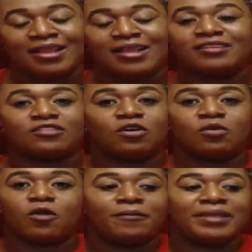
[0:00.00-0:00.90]
So
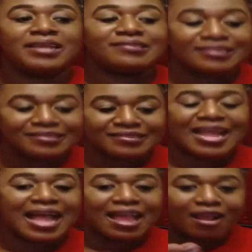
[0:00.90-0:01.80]
romance does
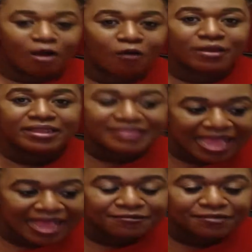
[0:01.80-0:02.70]
not always
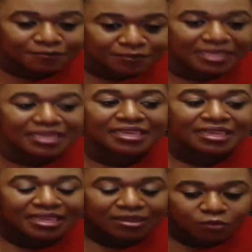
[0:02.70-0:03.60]
have to be
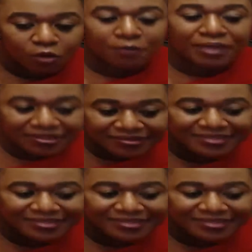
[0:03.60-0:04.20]
like